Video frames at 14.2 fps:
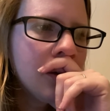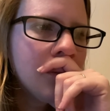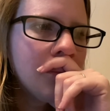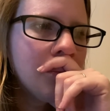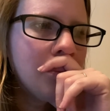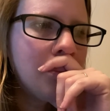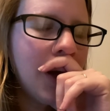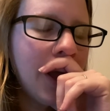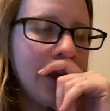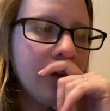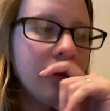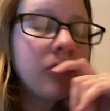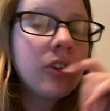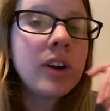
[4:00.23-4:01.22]
But
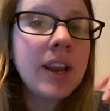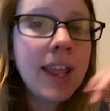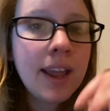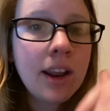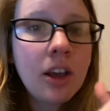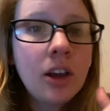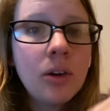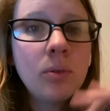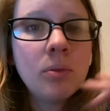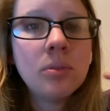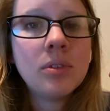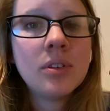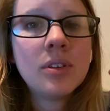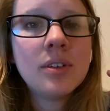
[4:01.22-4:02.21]
for Nano
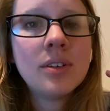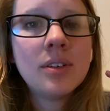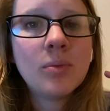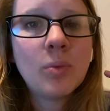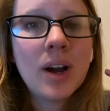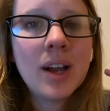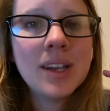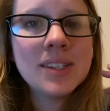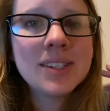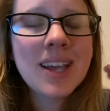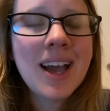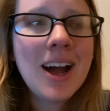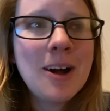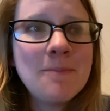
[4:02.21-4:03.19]
wise,
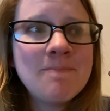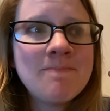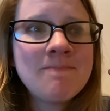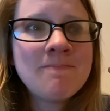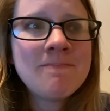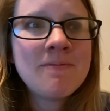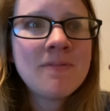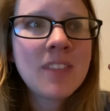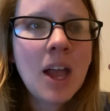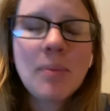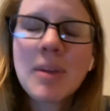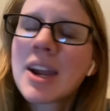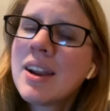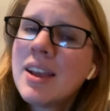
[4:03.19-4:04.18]
I'm
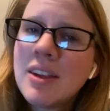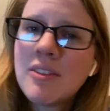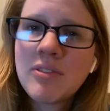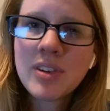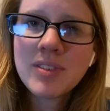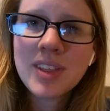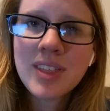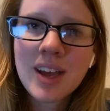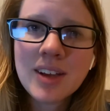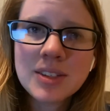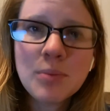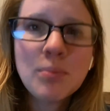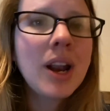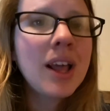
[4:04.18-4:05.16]
not going to hit
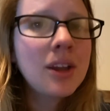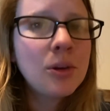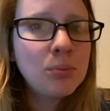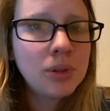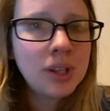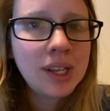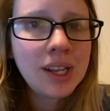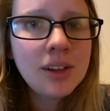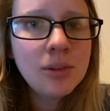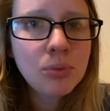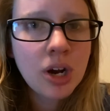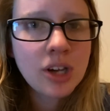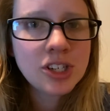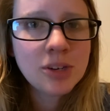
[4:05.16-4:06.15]
50,000, but I completed
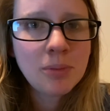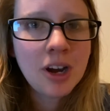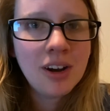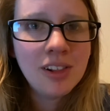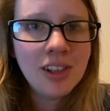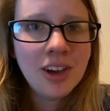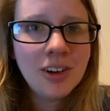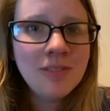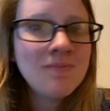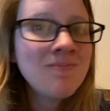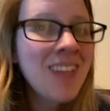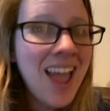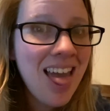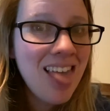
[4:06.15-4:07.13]
Project Parallel.
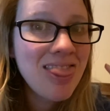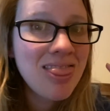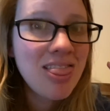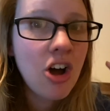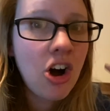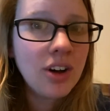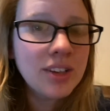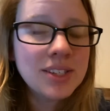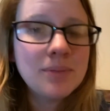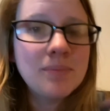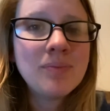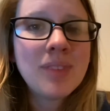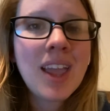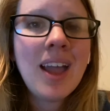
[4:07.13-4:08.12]

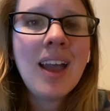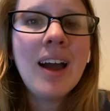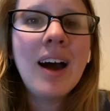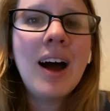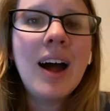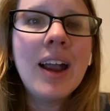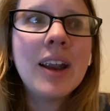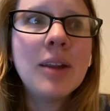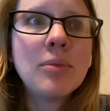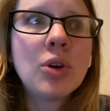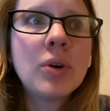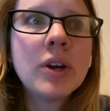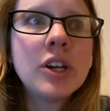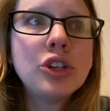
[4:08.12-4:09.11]
Awesome. I'm
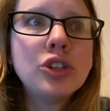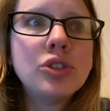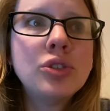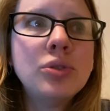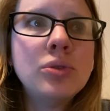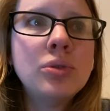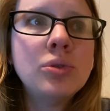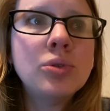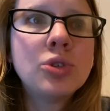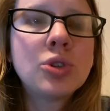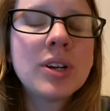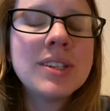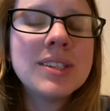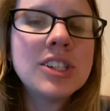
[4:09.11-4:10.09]
going to
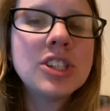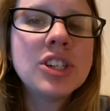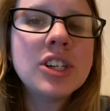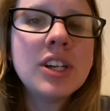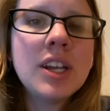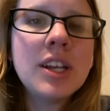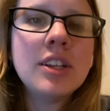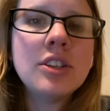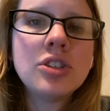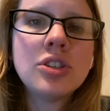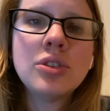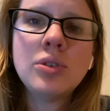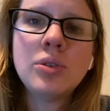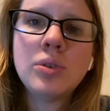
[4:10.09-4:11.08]
transition
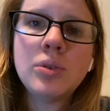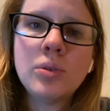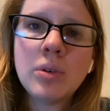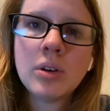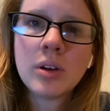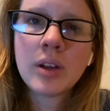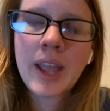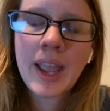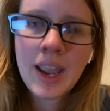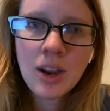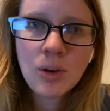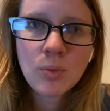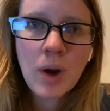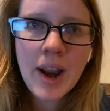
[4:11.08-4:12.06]
into
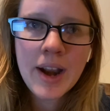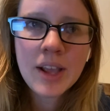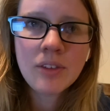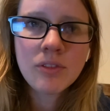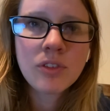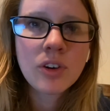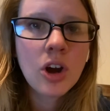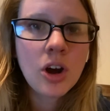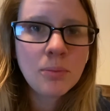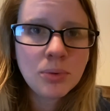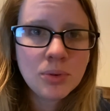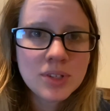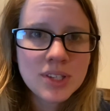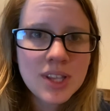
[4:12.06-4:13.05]
handwriting for
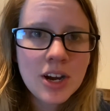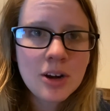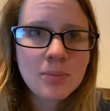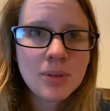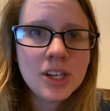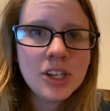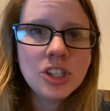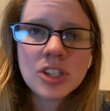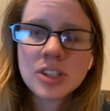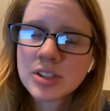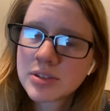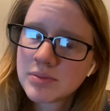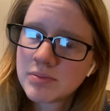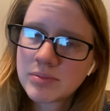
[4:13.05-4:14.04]
couples therapy,
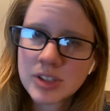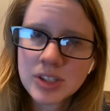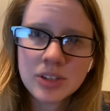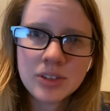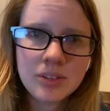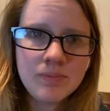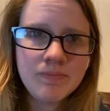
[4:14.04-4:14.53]
just to